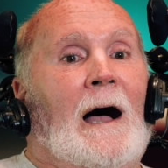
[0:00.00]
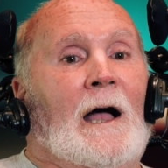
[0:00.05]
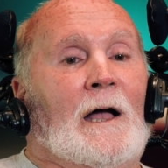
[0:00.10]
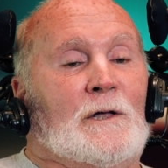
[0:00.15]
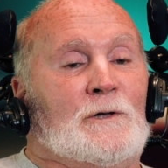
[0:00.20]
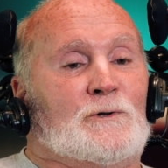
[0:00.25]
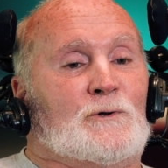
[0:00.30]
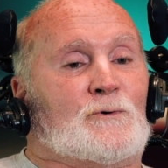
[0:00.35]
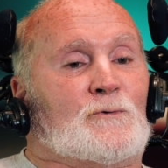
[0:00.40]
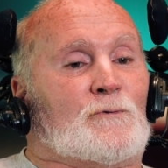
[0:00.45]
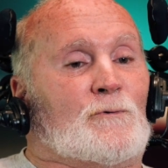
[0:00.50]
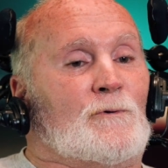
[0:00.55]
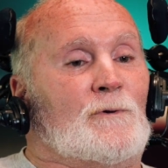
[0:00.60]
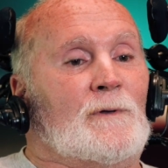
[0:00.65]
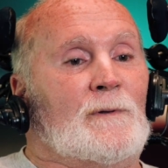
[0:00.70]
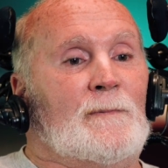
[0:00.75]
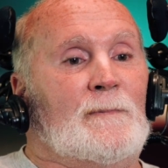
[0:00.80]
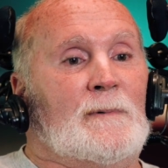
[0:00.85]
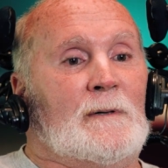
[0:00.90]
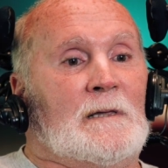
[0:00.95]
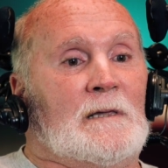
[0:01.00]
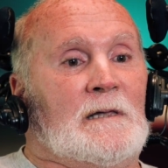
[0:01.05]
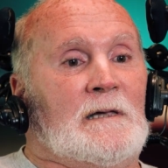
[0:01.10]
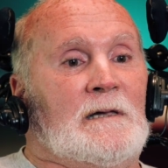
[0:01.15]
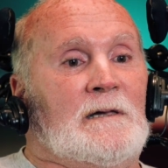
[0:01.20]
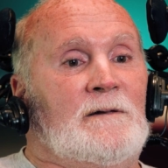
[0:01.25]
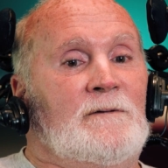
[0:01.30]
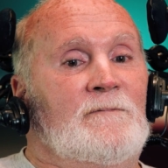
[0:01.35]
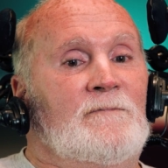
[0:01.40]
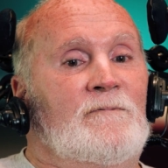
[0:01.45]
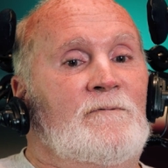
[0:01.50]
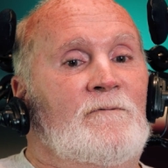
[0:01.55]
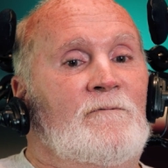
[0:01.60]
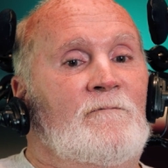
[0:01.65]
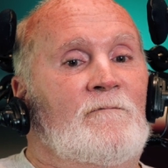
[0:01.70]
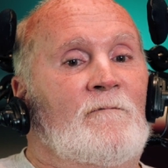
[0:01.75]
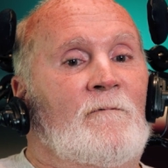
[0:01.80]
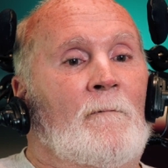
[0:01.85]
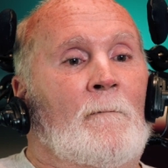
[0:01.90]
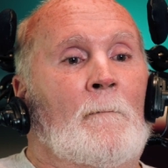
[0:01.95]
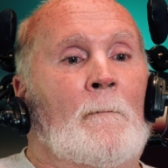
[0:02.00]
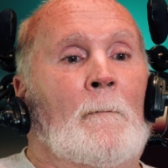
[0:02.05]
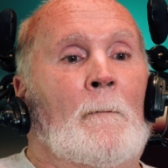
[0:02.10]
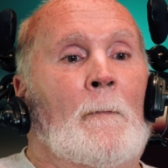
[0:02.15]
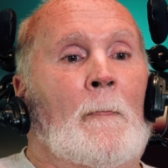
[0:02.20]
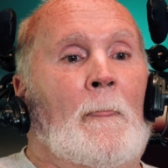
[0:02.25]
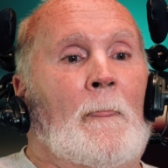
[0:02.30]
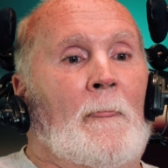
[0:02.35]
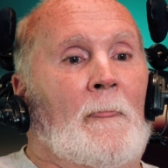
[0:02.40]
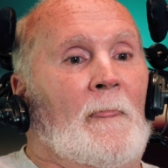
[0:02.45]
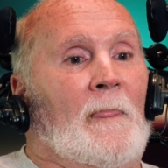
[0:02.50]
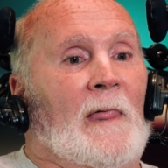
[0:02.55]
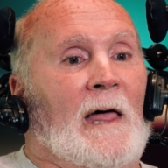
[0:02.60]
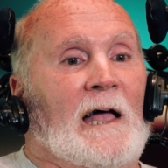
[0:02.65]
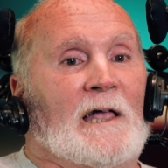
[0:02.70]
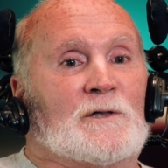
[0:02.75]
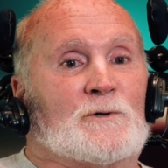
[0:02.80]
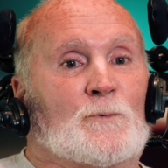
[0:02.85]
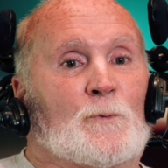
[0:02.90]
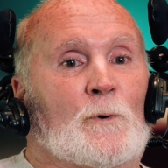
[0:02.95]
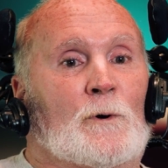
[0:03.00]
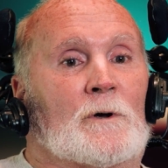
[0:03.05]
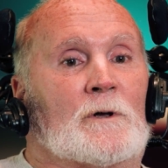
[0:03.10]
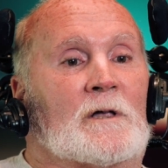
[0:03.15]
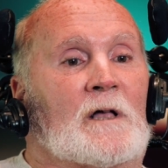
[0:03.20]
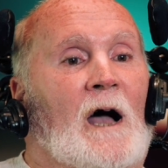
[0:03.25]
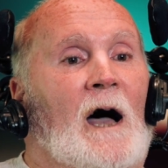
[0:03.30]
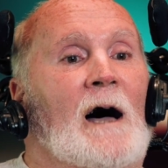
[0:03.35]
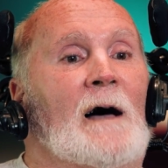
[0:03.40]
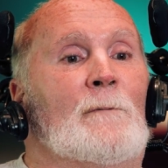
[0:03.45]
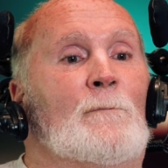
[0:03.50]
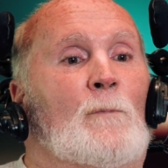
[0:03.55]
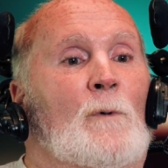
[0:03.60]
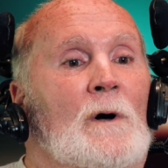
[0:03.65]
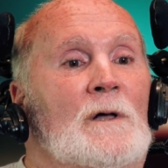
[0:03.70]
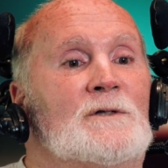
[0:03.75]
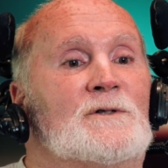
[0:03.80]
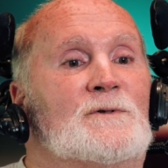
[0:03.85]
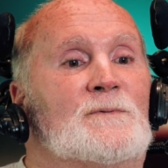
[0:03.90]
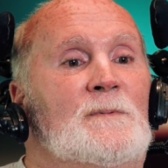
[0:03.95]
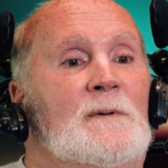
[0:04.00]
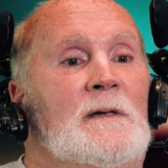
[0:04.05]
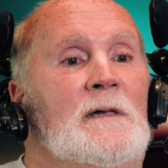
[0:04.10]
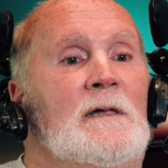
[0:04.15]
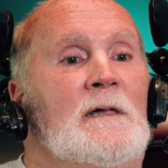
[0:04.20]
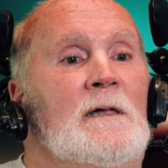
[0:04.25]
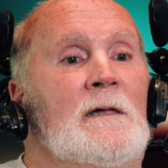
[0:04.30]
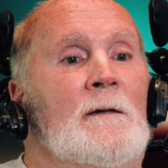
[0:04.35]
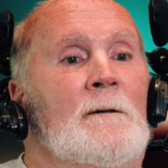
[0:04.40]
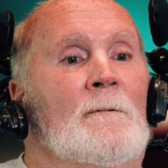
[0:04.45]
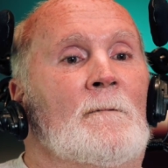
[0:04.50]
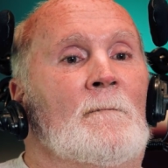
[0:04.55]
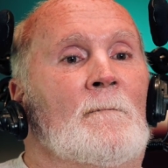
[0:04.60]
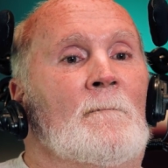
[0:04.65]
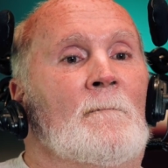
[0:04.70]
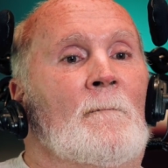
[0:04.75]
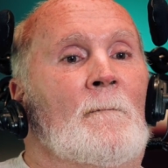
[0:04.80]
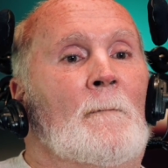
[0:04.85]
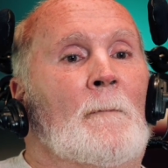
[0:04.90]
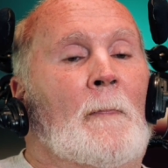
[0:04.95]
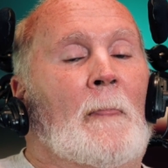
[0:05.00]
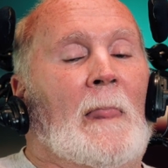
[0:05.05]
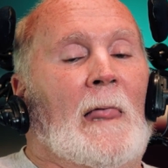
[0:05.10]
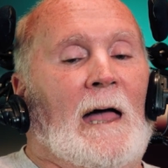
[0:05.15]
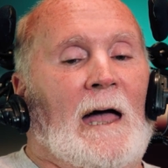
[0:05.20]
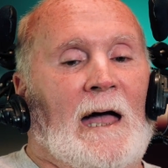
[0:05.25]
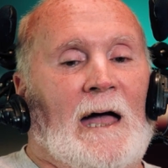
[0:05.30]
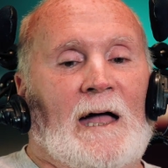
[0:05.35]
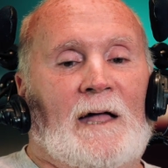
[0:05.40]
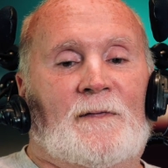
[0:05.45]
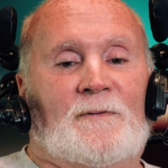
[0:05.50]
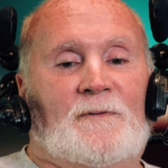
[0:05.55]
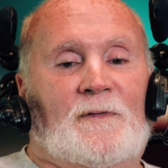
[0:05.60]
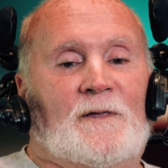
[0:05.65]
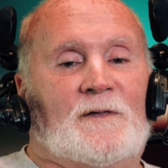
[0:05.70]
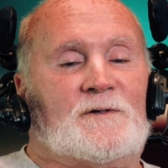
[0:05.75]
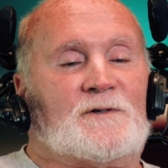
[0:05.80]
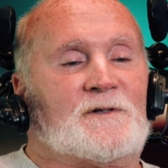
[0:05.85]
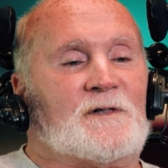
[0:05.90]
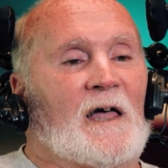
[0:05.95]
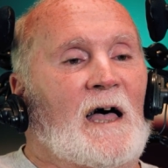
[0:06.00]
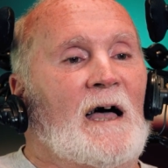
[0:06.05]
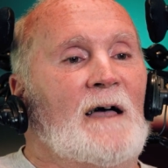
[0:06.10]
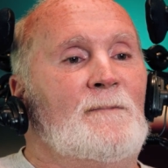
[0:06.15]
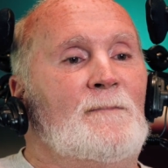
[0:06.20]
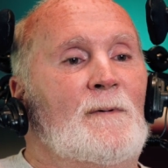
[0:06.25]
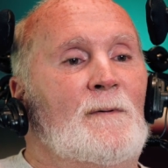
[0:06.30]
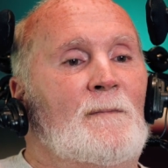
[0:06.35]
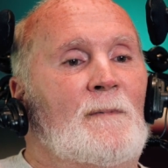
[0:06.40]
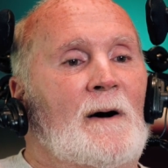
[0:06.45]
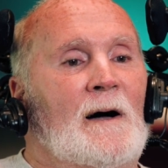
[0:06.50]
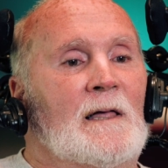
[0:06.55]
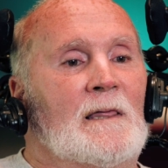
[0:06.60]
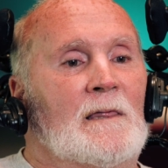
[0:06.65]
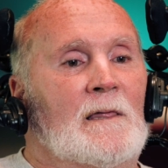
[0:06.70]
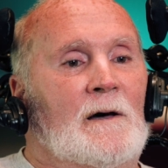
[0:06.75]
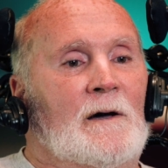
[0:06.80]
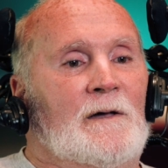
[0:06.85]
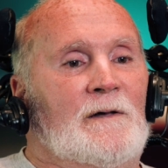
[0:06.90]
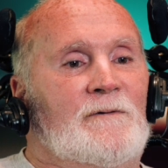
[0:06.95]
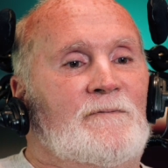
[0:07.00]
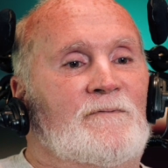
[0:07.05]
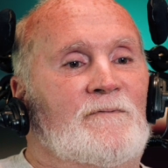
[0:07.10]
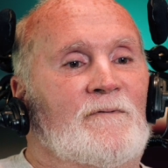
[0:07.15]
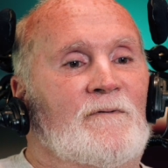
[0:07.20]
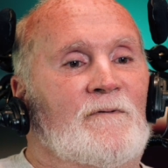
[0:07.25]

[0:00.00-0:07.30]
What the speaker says: I truly believe that's where God wants me at this time in my life.